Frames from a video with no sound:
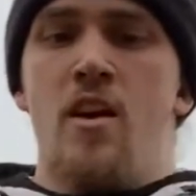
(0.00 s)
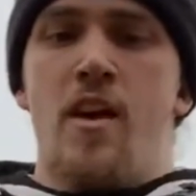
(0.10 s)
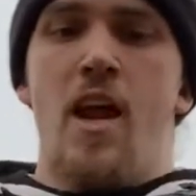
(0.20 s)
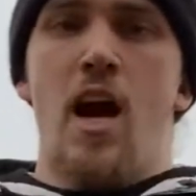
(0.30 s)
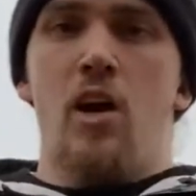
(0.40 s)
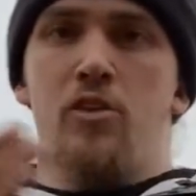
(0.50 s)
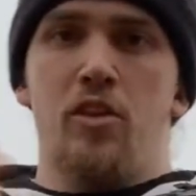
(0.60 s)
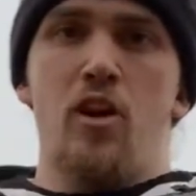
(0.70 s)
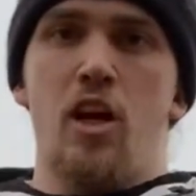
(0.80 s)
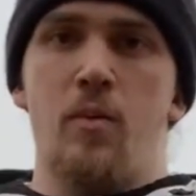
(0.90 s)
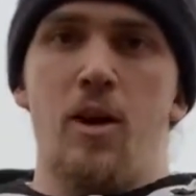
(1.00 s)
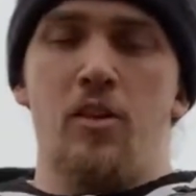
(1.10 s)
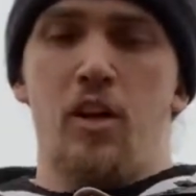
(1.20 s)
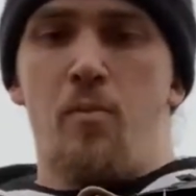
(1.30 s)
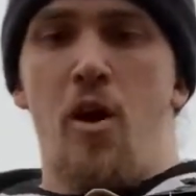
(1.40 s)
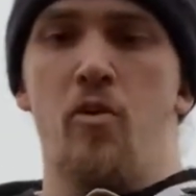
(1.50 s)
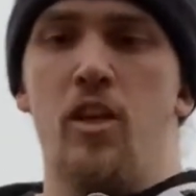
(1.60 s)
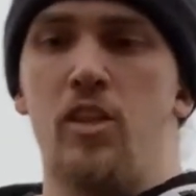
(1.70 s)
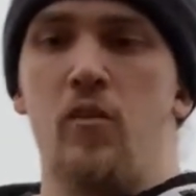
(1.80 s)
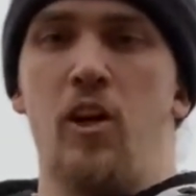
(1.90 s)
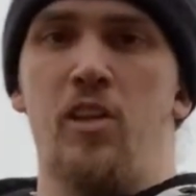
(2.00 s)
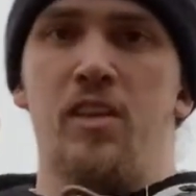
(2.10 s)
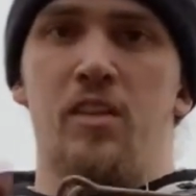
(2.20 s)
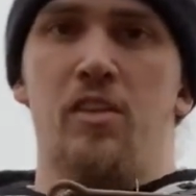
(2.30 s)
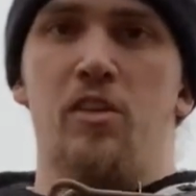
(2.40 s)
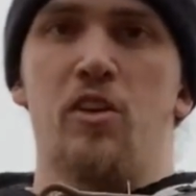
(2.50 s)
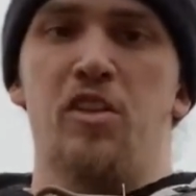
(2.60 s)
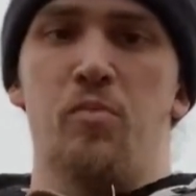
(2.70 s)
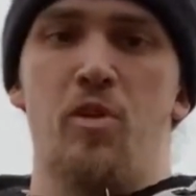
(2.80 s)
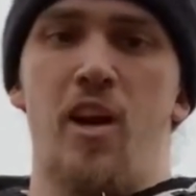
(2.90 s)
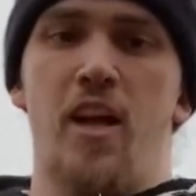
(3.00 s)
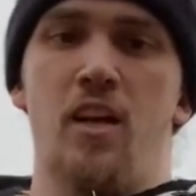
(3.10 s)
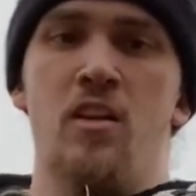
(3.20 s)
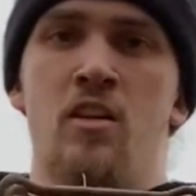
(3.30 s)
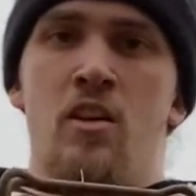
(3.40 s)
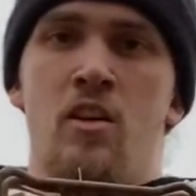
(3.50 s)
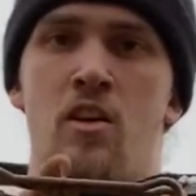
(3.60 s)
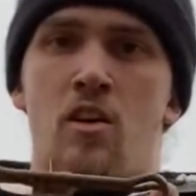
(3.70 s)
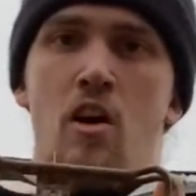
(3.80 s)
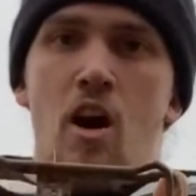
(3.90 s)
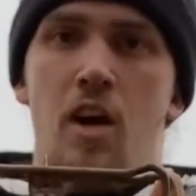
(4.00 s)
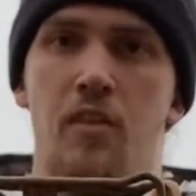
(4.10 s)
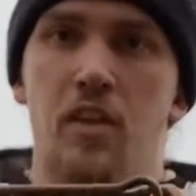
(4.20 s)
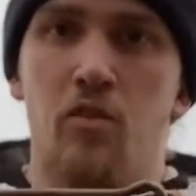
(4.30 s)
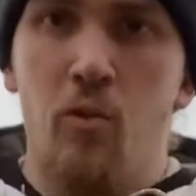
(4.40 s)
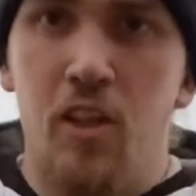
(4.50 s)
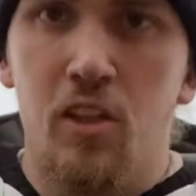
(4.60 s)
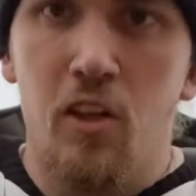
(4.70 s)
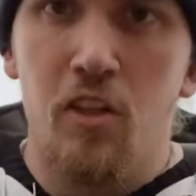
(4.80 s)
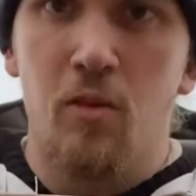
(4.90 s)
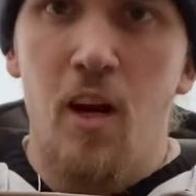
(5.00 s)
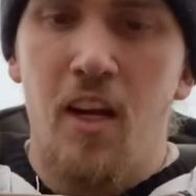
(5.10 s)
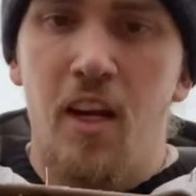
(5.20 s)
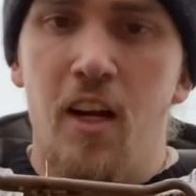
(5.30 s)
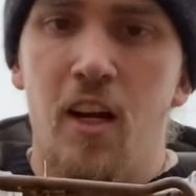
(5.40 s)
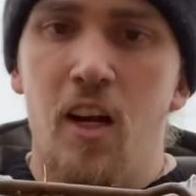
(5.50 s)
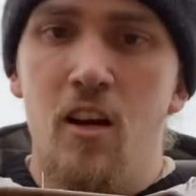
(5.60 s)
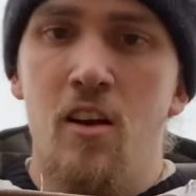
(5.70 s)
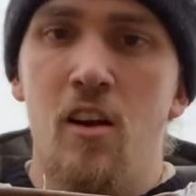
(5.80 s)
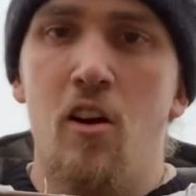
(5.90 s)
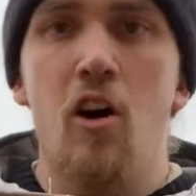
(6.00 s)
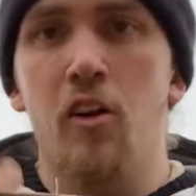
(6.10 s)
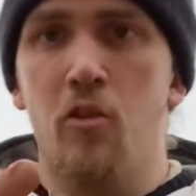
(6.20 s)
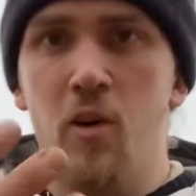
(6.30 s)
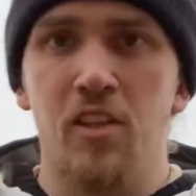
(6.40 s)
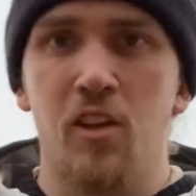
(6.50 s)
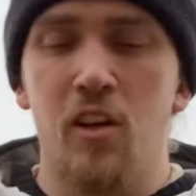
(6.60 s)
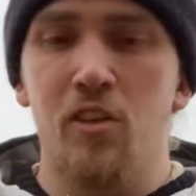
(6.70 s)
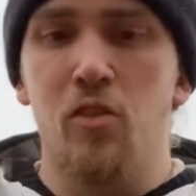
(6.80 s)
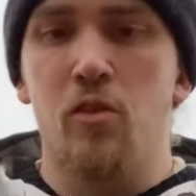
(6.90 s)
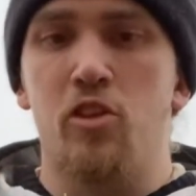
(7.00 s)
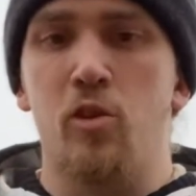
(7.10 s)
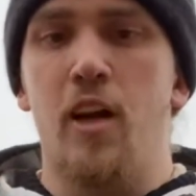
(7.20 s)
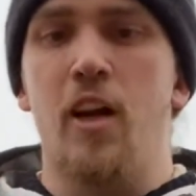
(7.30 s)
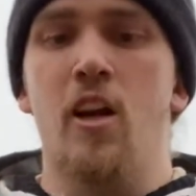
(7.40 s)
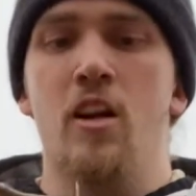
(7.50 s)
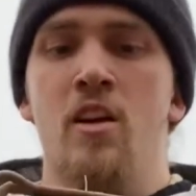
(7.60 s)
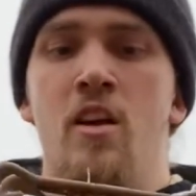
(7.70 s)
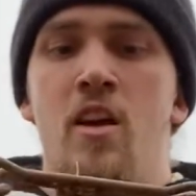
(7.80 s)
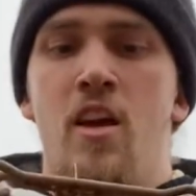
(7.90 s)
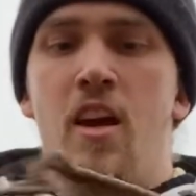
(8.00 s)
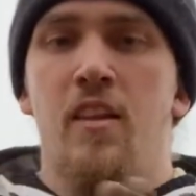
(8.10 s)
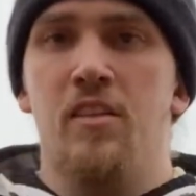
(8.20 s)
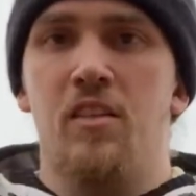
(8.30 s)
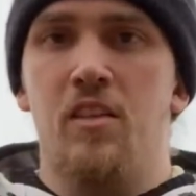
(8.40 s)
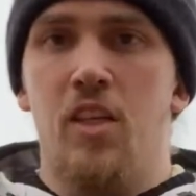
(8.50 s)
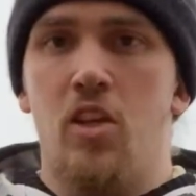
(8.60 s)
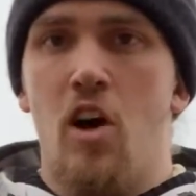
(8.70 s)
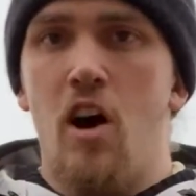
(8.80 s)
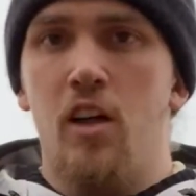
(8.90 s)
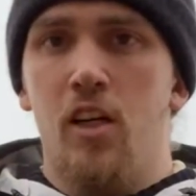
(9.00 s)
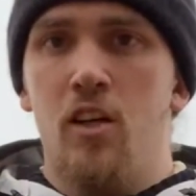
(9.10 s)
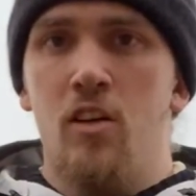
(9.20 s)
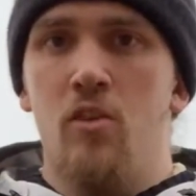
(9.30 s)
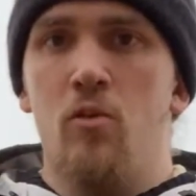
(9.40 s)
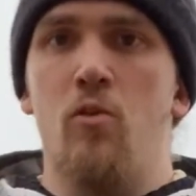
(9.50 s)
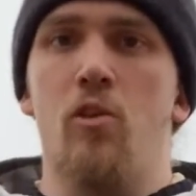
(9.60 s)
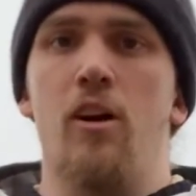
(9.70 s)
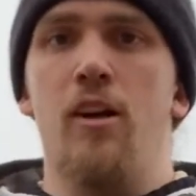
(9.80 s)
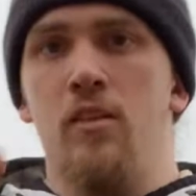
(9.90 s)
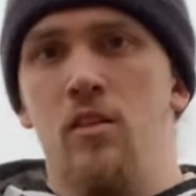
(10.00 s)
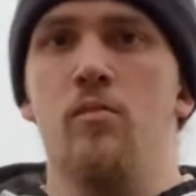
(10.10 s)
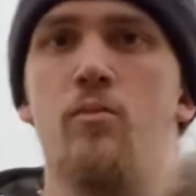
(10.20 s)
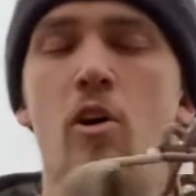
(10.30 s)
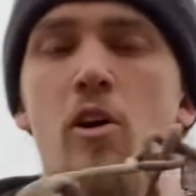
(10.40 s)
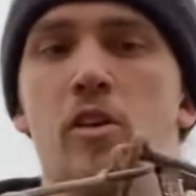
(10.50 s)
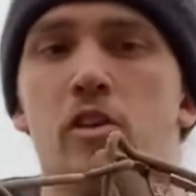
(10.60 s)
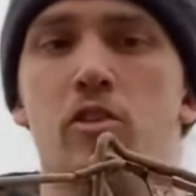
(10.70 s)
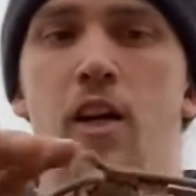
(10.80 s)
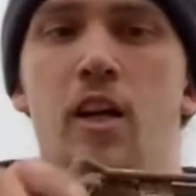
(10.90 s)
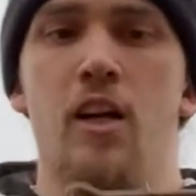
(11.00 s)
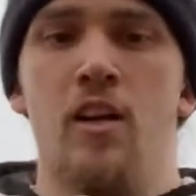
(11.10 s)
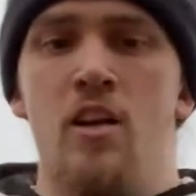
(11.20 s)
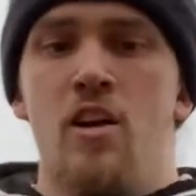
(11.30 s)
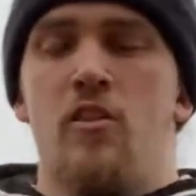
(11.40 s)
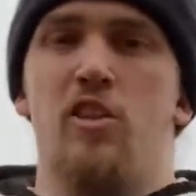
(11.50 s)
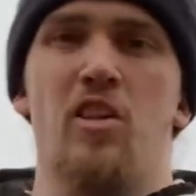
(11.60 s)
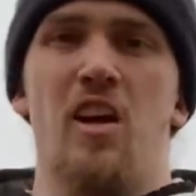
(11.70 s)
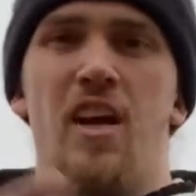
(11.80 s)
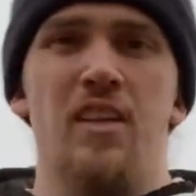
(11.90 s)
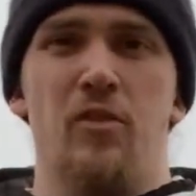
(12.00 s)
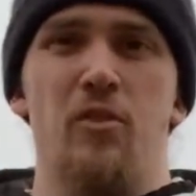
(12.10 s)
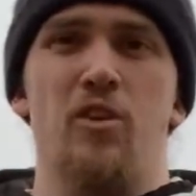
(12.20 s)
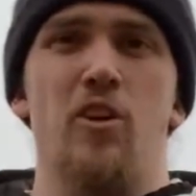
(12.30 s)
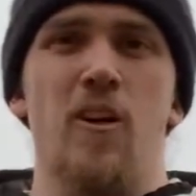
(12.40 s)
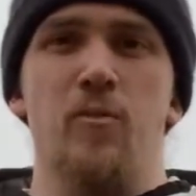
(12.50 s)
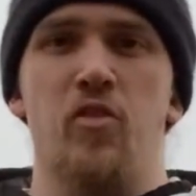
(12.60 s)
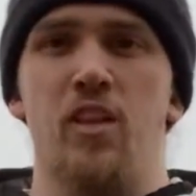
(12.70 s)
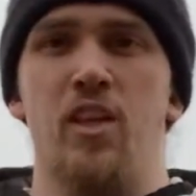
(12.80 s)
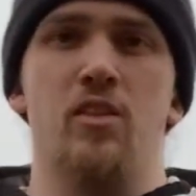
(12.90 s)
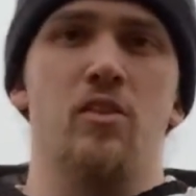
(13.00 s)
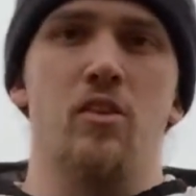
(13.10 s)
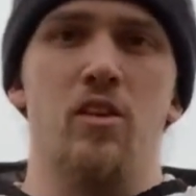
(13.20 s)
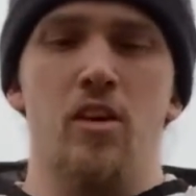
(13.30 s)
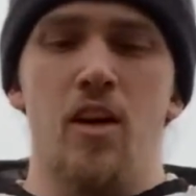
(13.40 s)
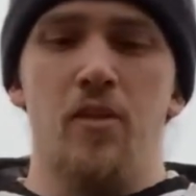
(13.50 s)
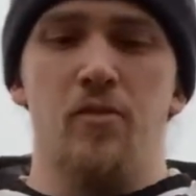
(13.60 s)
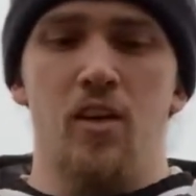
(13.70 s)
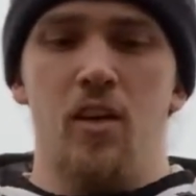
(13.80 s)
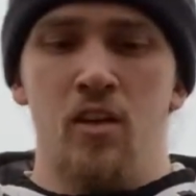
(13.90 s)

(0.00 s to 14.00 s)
Now, to talk about the components first, this is our spring. These whiskers right here are the whiskers or the trigger, and this is the dog or part of the trigger. There's a lot of different terms for these, so you'll have to